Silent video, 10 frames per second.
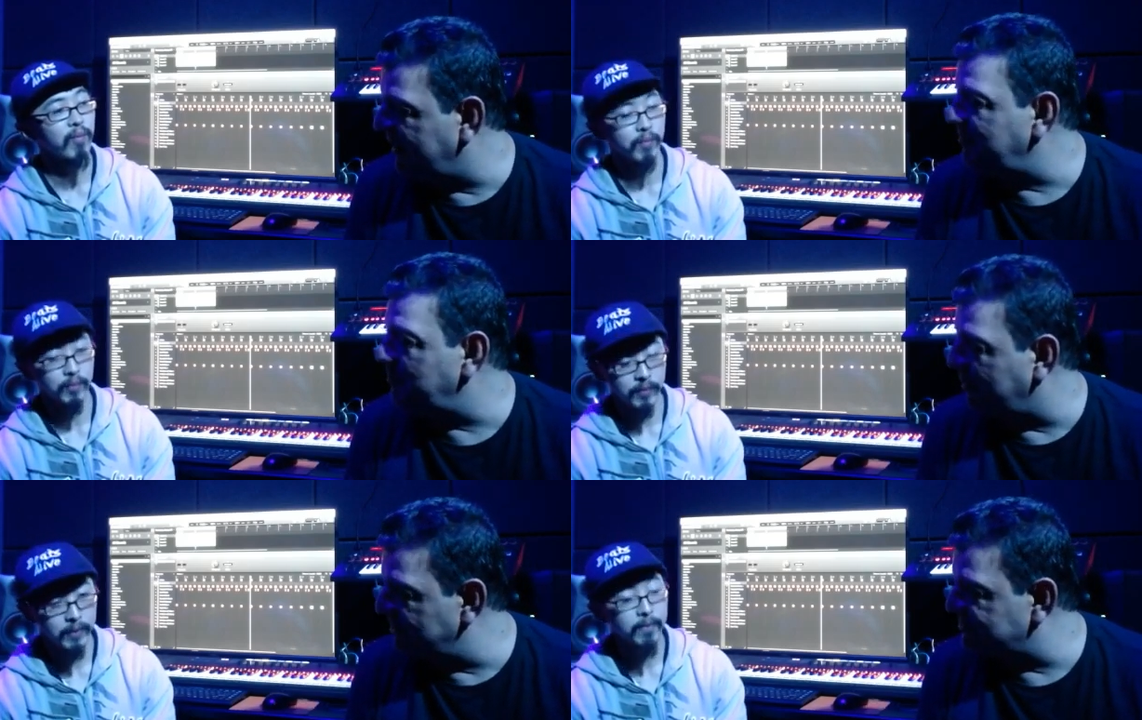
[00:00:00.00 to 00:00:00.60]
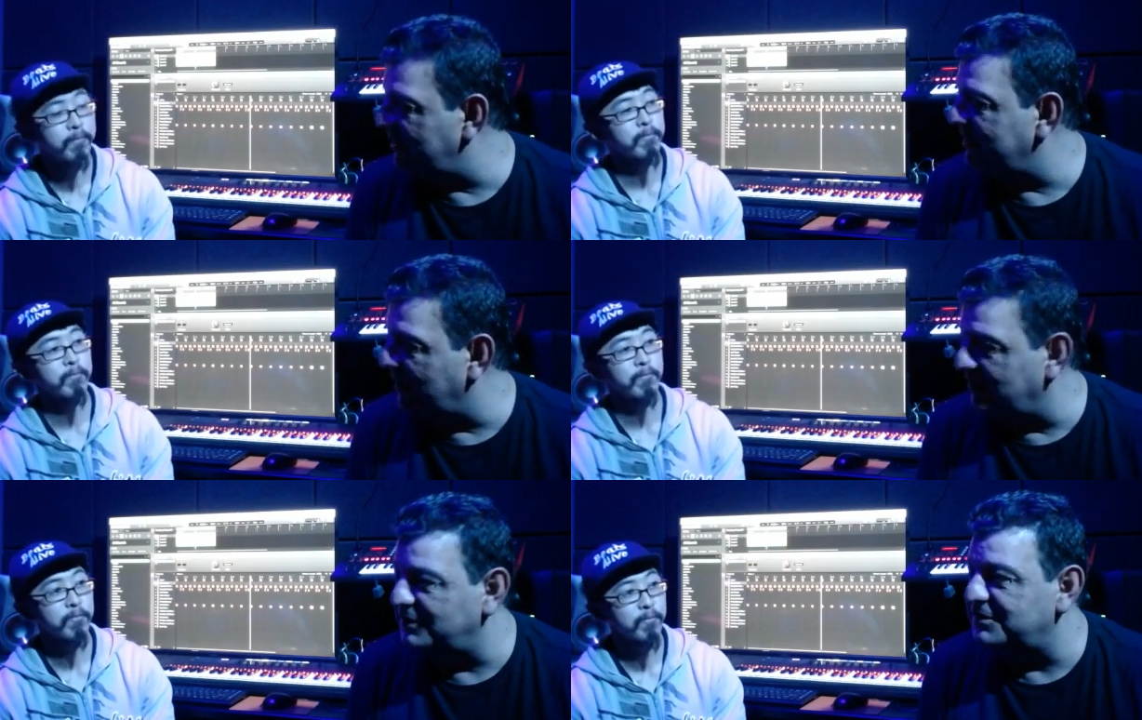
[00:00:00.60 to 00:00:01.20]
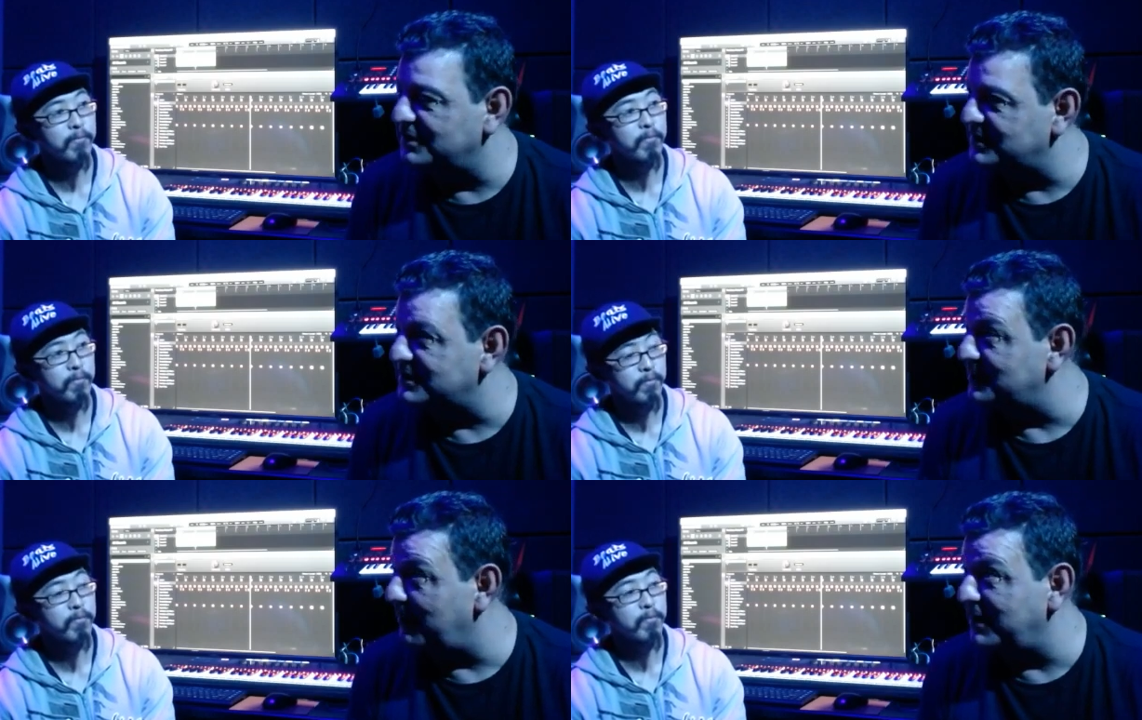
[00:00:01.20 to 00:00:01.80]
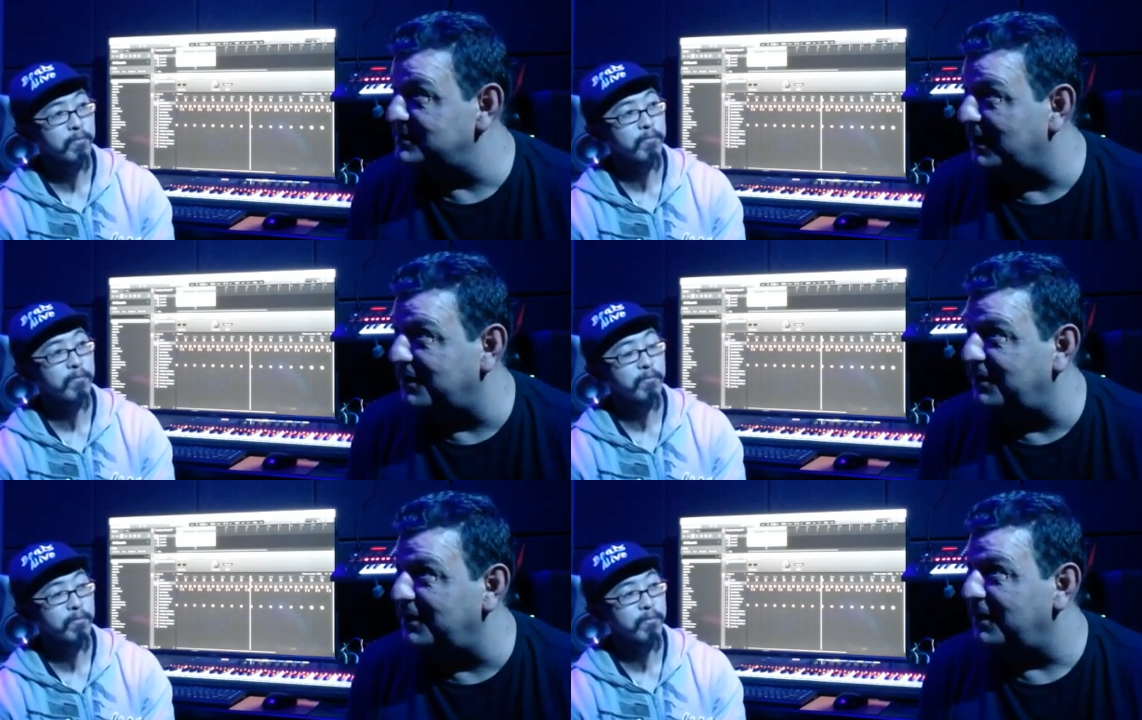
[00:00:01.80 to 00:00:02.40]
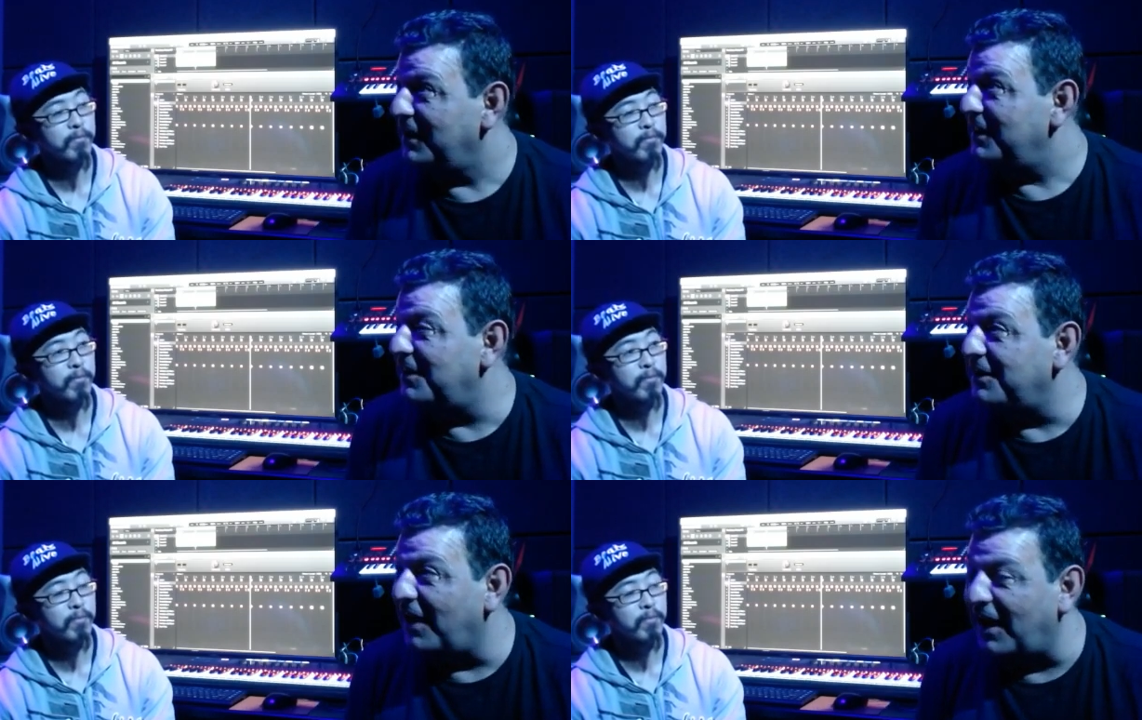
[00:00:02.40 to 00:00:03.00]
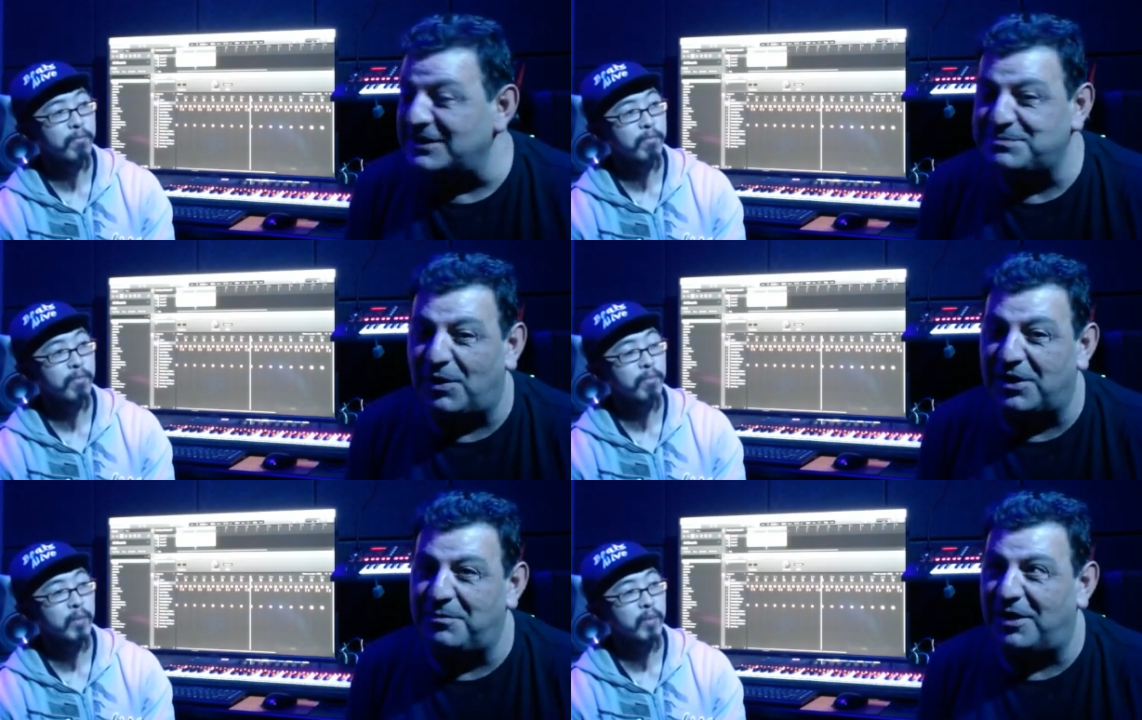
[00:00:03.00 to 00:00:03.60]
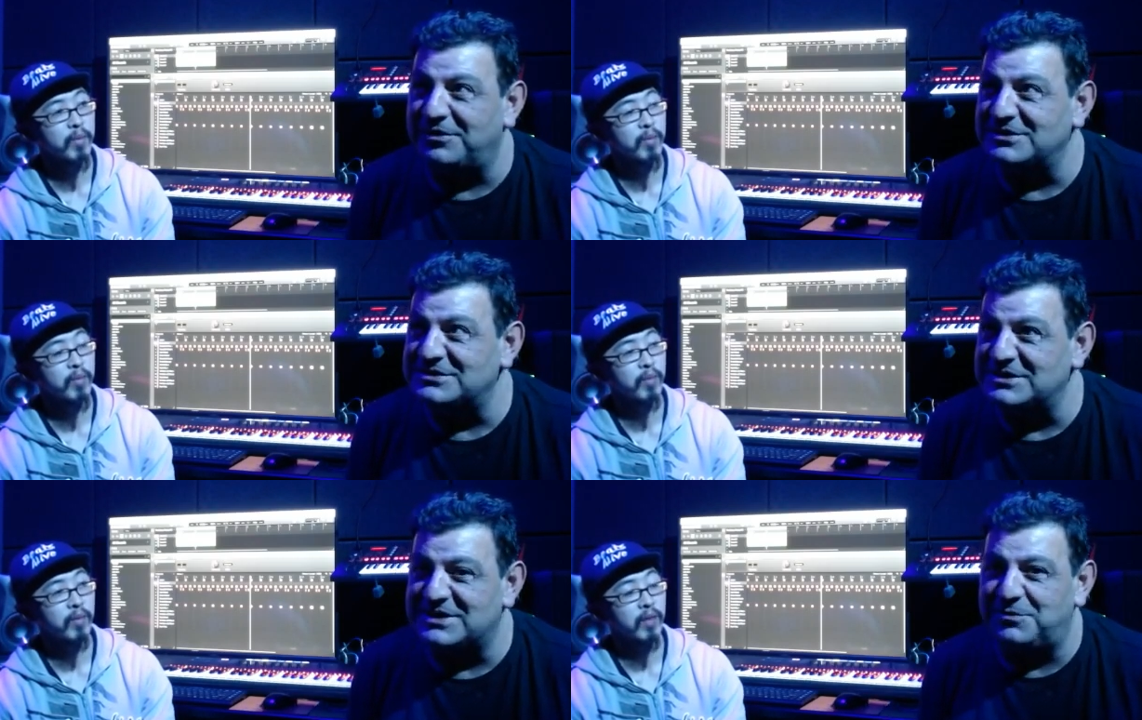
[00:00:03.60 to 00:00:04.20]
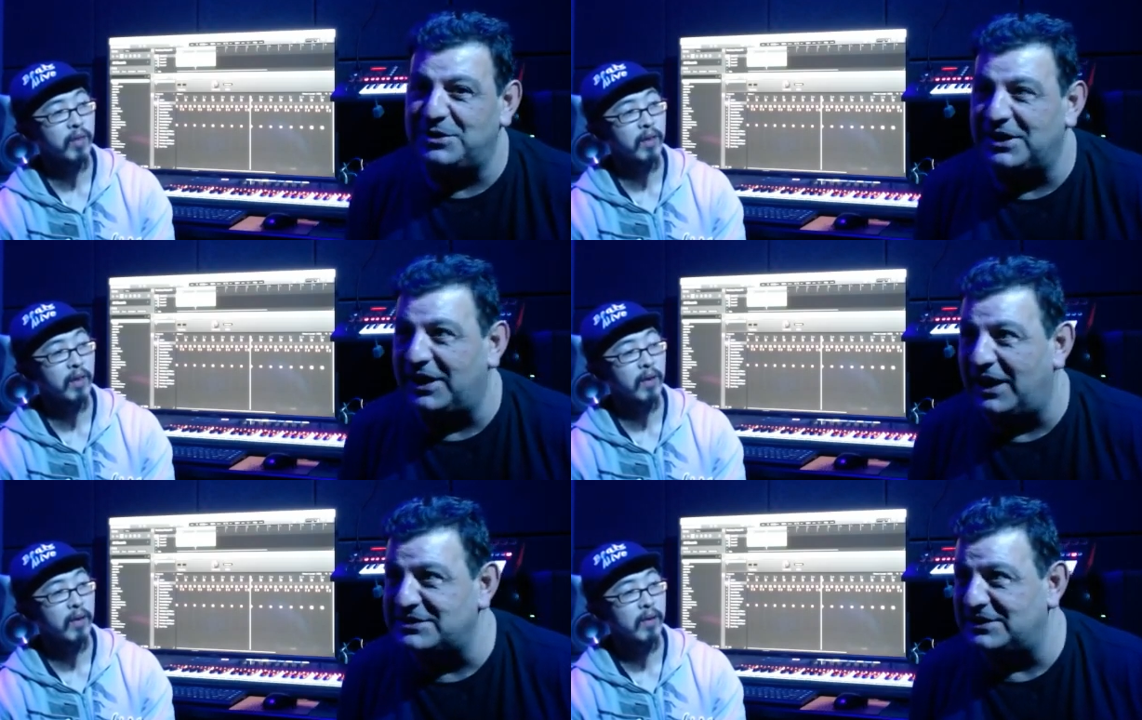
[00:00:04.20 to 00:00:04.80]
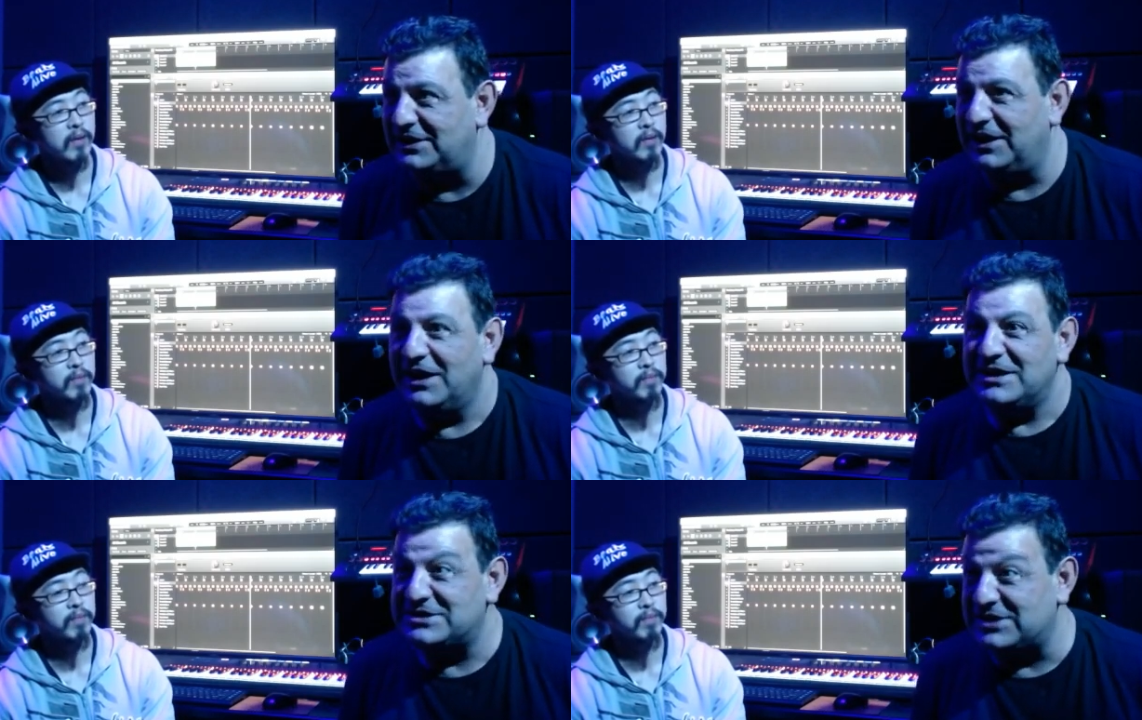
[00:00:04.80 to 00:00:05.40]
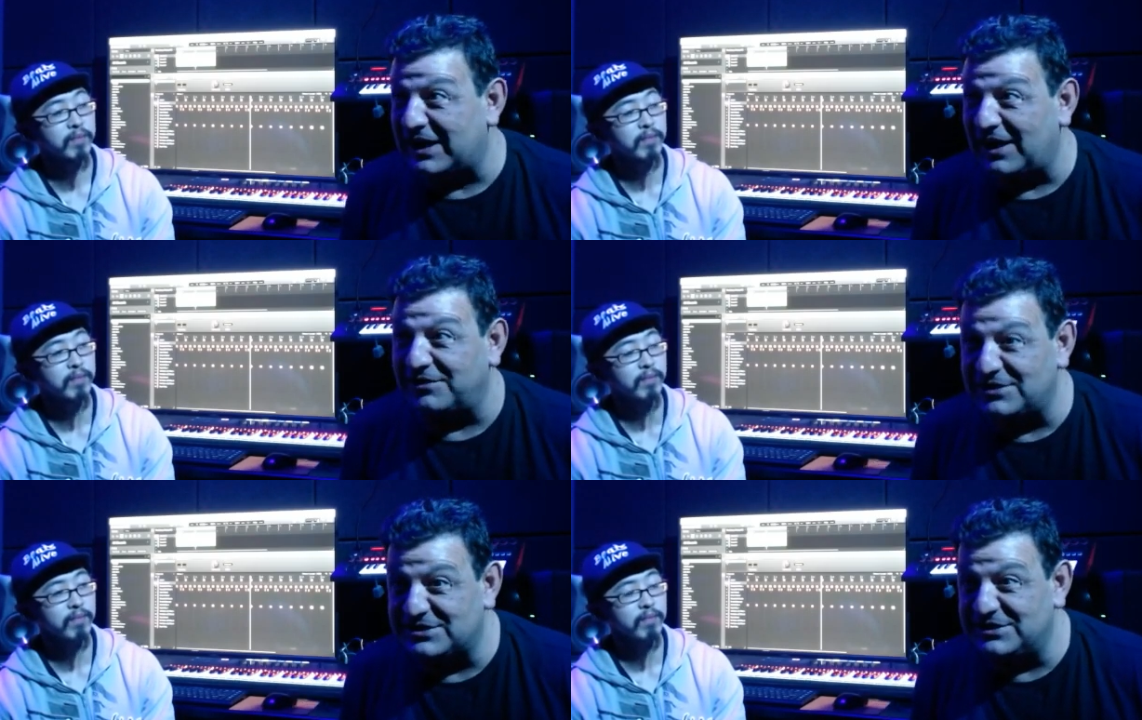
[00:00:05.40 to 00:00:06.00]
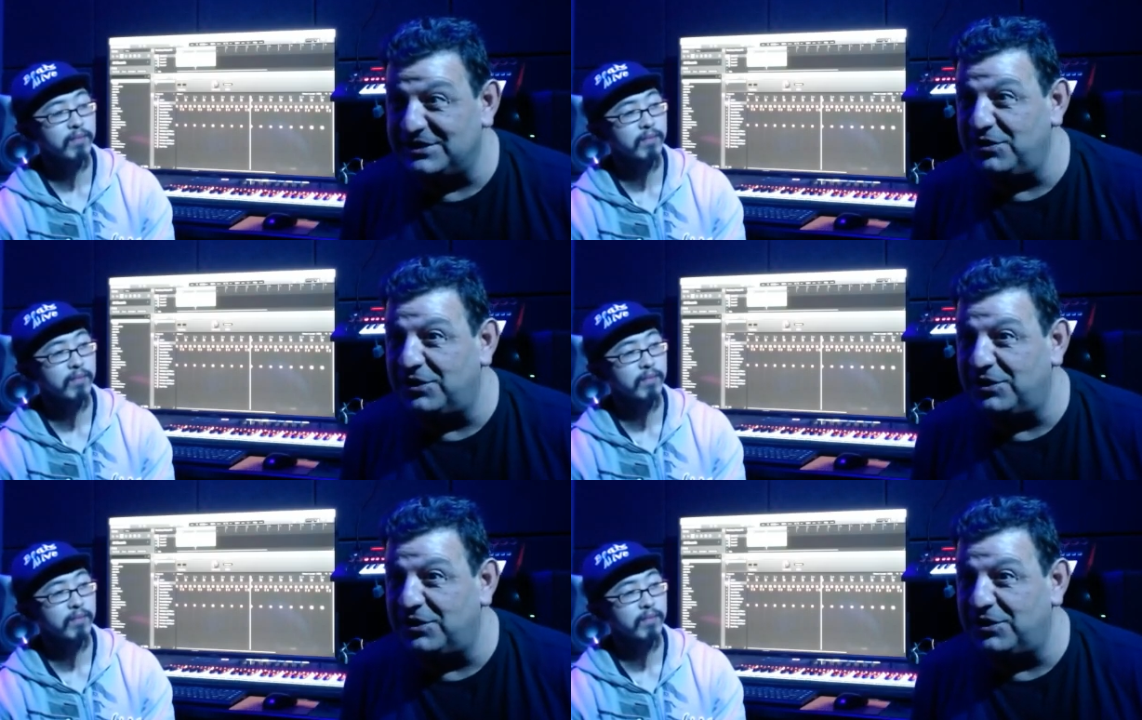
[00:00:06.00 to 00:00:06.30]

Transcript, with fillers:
Speaker 1: everybody's really going into this. This is amazing. I think the nice part about this is that we can actually check out this new